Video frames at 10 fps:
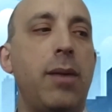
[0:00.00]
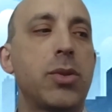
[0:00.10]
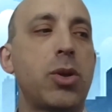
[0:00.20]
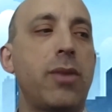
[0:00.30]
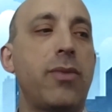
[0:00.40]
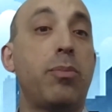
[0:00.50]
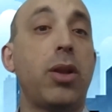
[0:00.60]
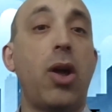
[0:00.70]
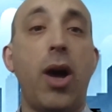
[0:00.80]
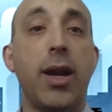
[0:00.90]
sort of
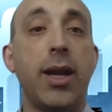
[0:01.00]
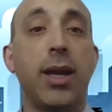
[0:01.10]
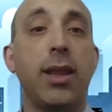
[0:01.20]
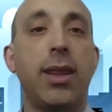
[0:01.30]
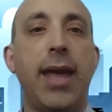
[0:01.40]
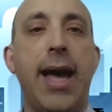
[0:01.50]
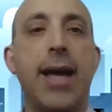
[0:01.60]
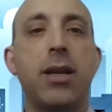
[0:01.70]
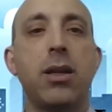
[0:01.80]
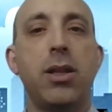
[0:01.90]
applauding that
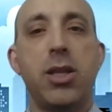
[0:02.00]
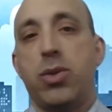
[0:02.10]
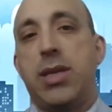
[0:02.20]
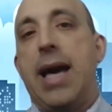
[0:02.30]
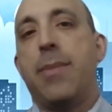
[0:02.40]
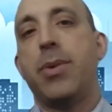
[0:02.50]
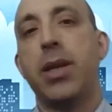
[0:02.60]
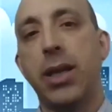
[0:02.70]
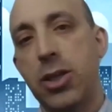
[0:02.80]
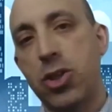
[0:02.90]
this was happening
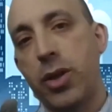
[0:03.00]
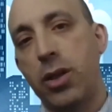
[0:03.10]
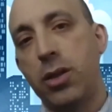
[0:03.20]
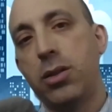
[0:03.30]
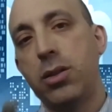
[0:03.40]
in Israel.